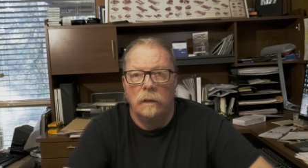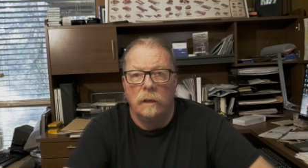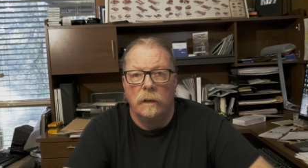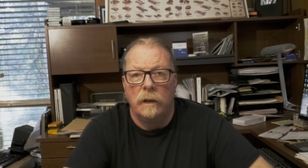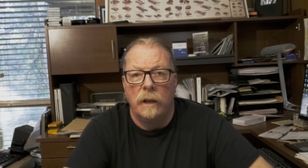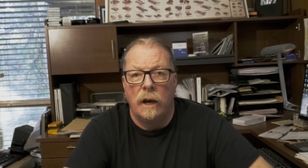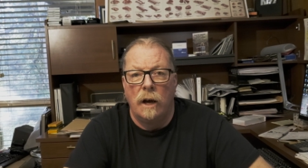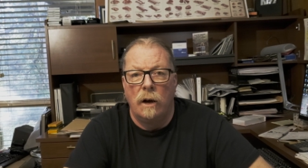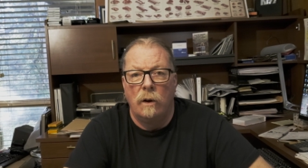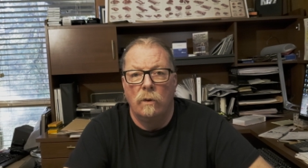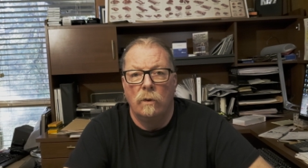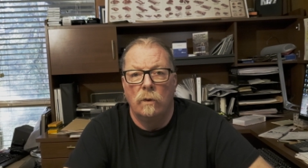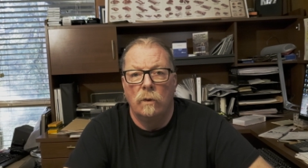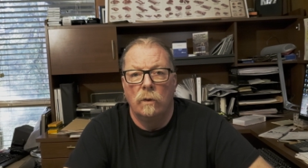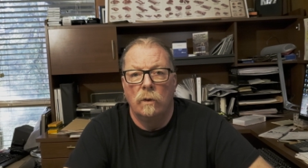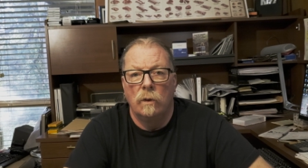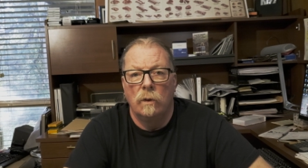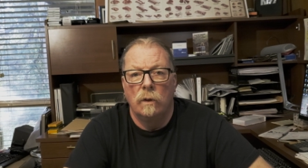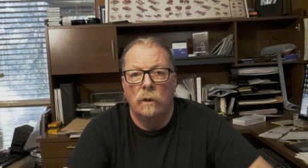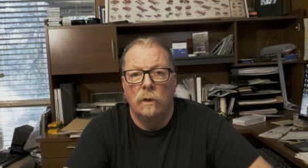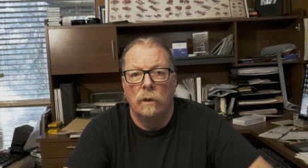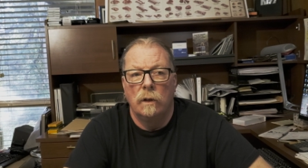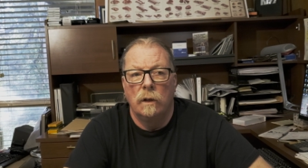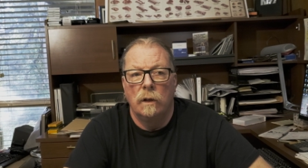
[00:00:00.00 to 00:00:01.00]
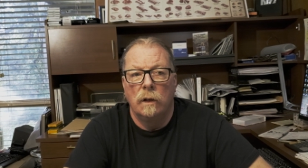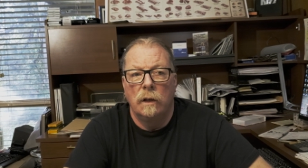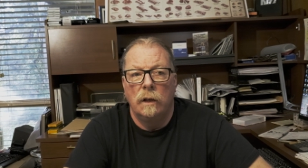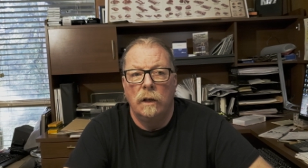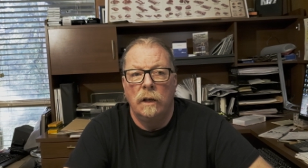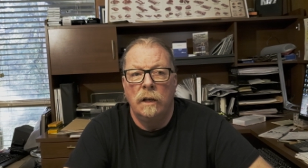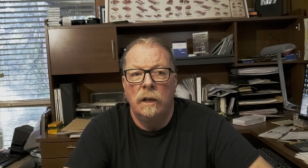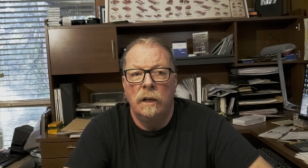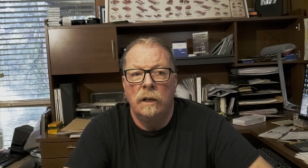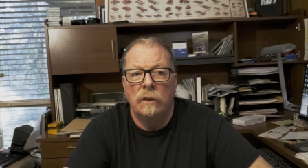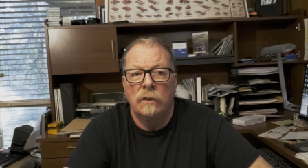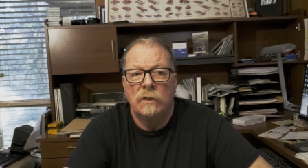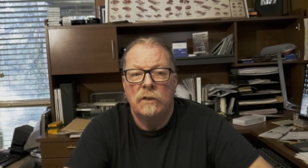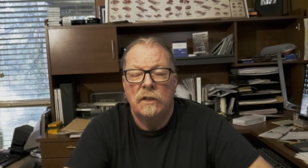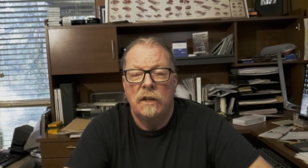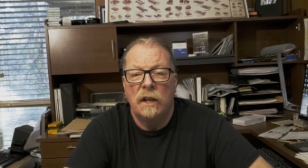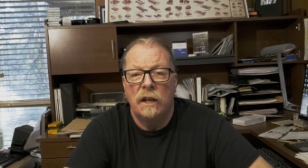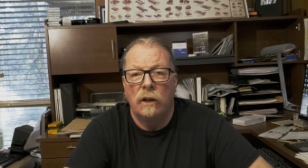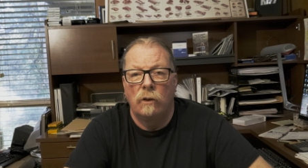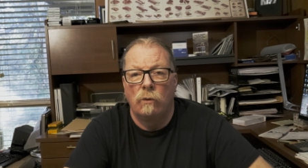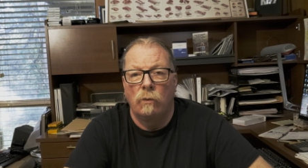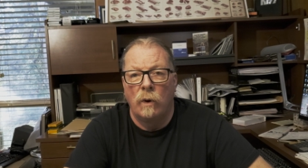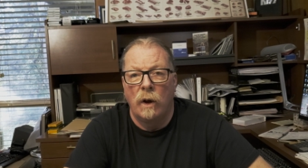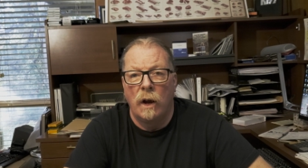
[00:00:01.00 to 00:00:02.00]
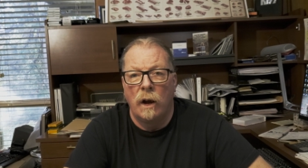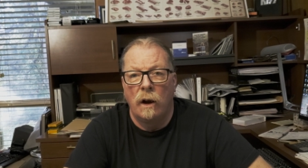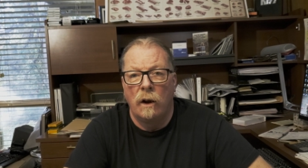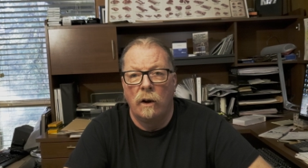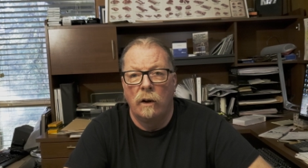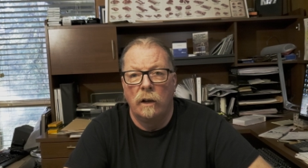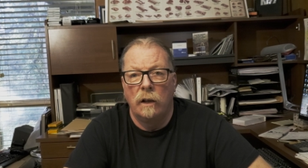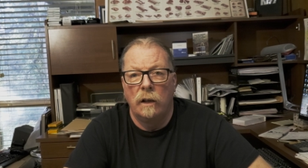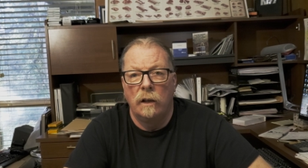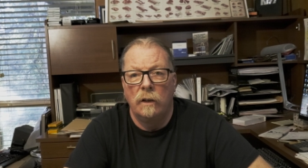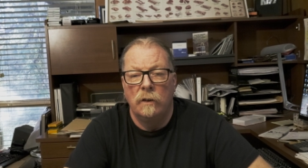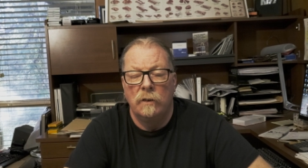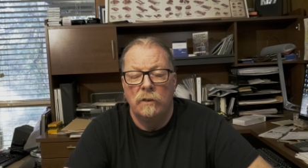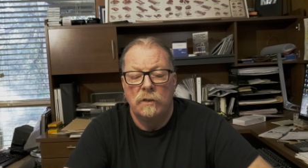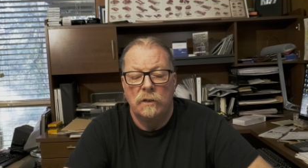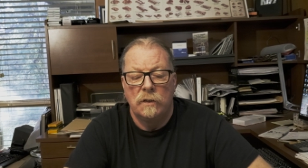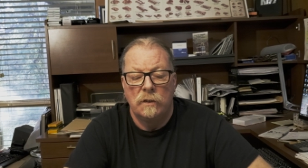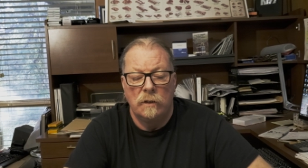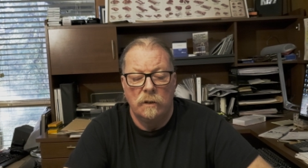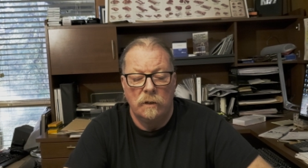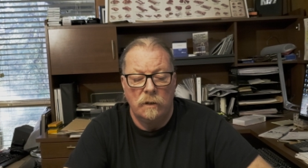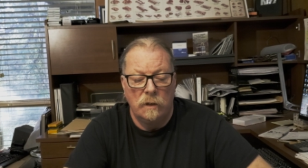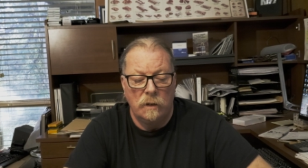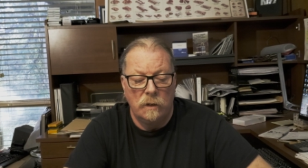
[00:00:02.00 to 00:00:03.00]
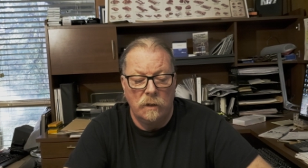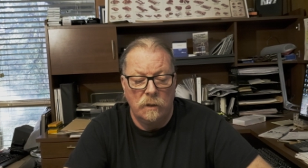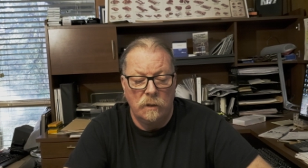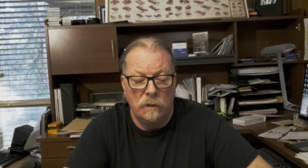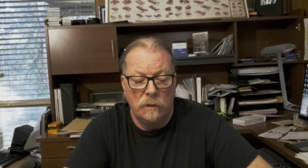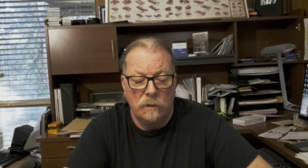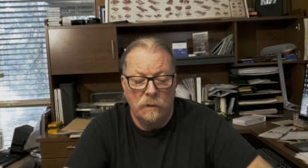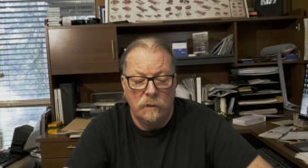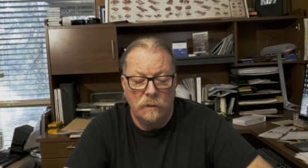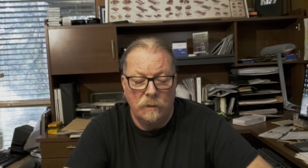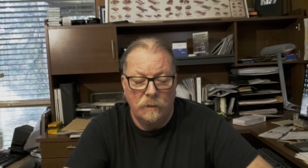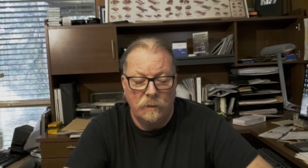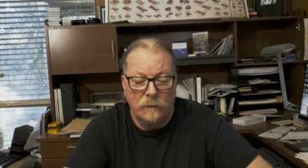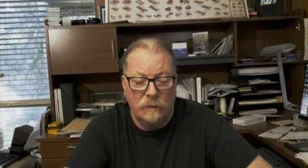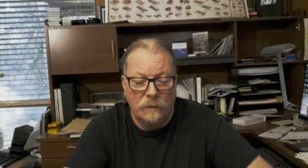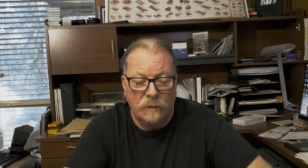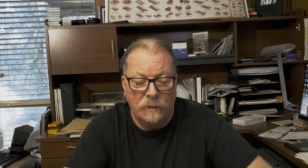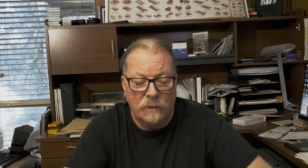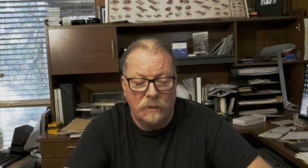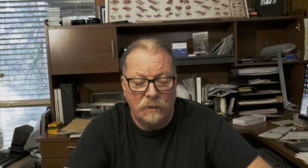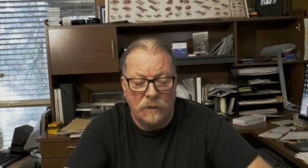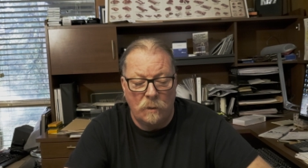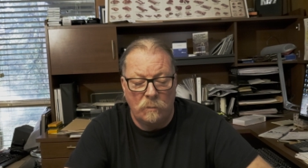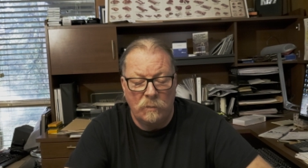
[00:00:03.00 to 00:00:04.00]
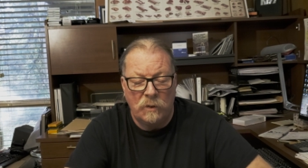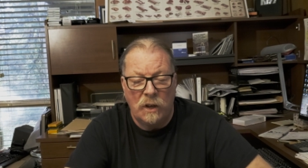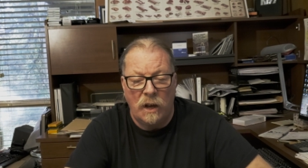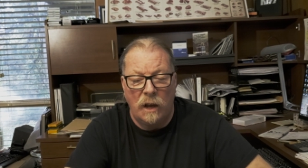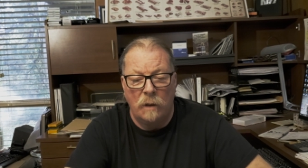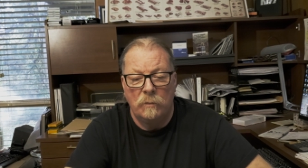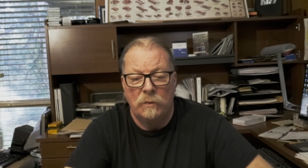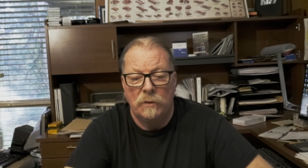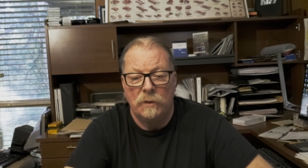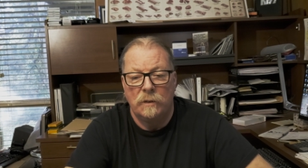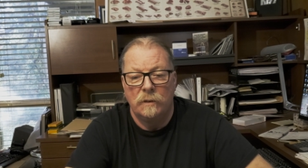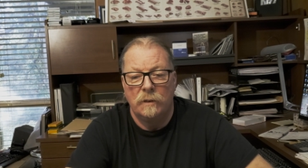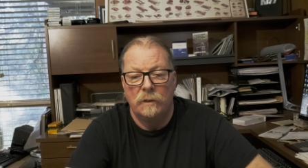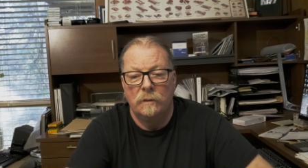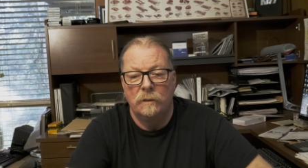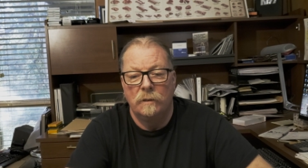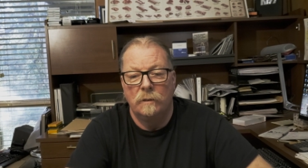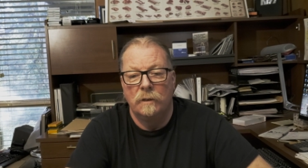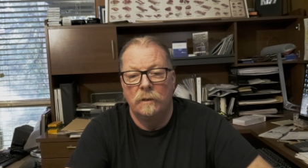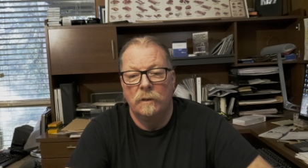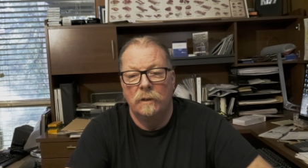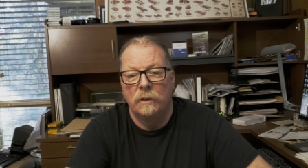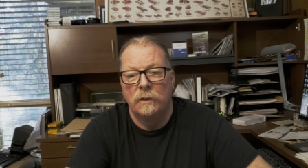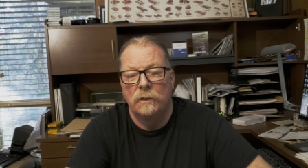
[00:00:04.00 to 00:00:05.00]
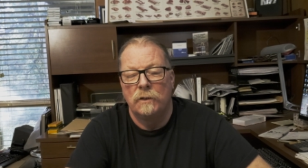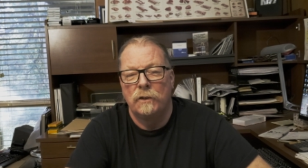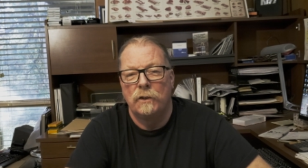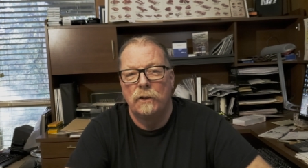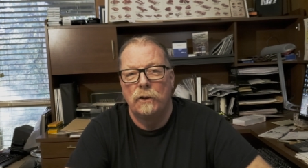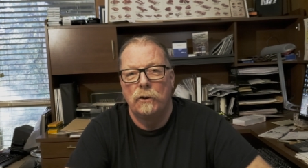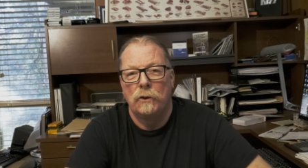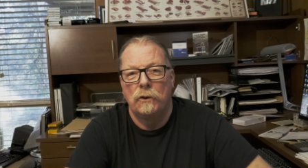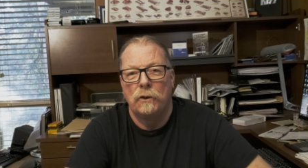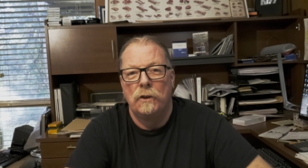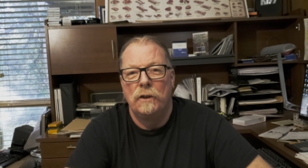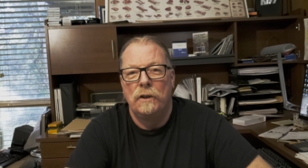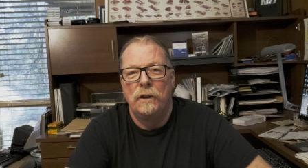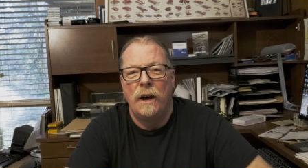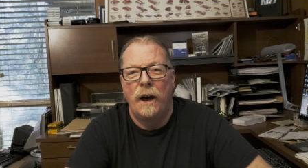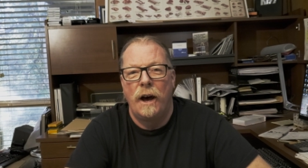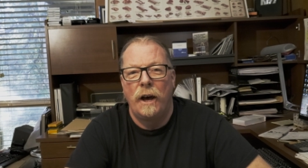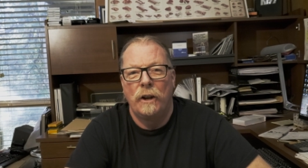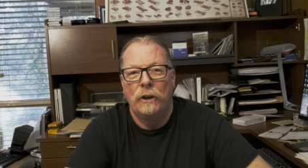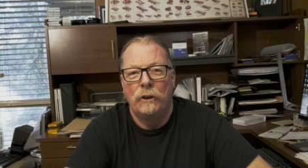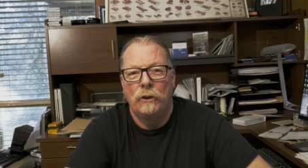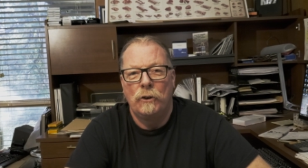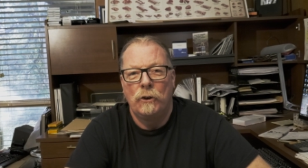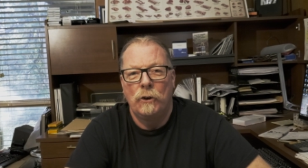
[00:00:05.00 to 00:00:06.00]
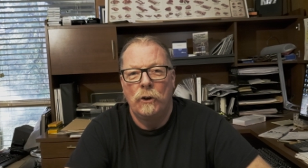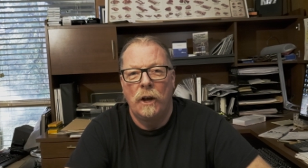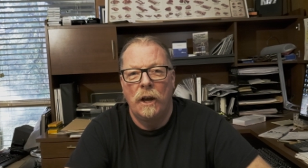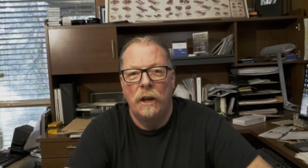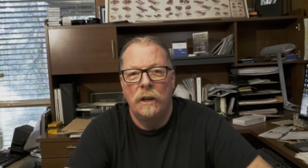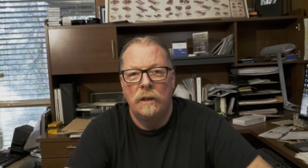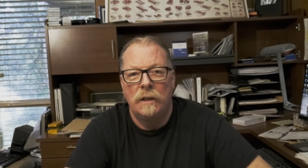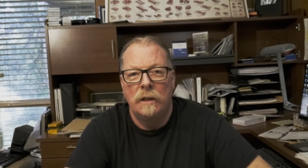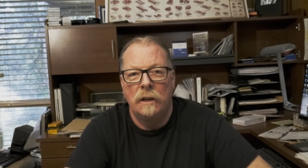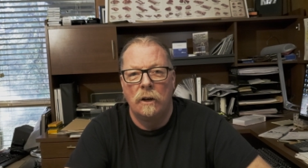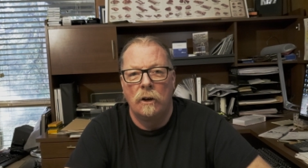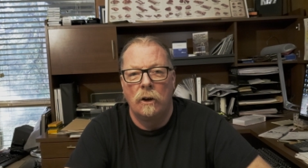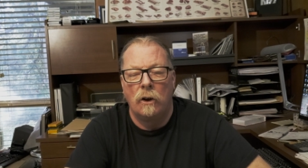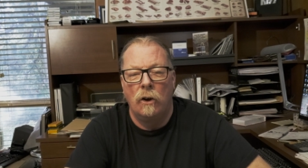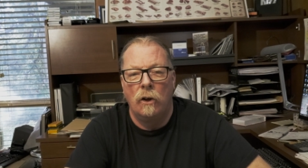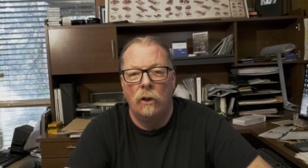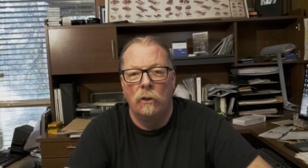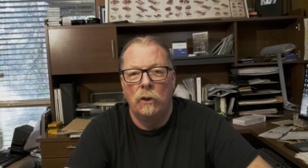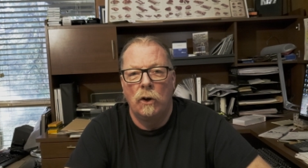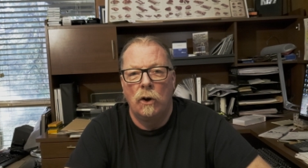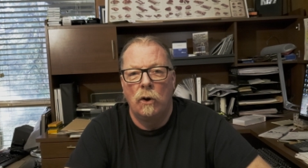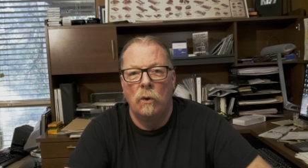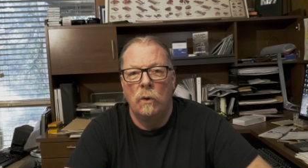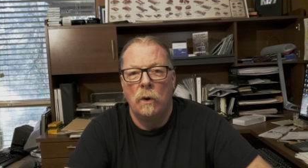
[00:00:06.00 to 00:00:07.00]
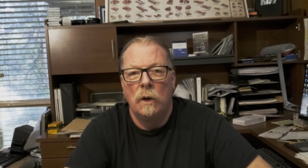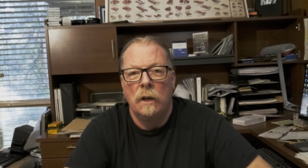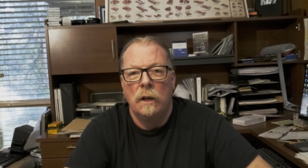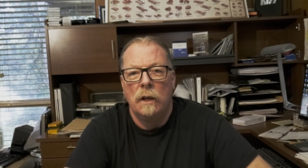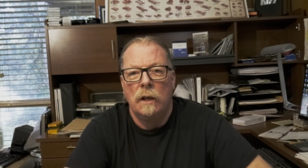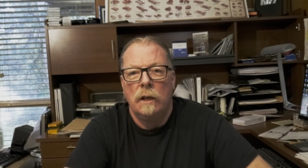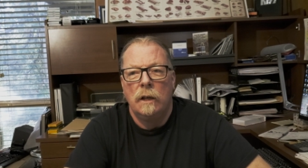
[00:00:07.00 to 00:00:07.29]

Now, eating a steak rare is sometimes considered not a good idea, although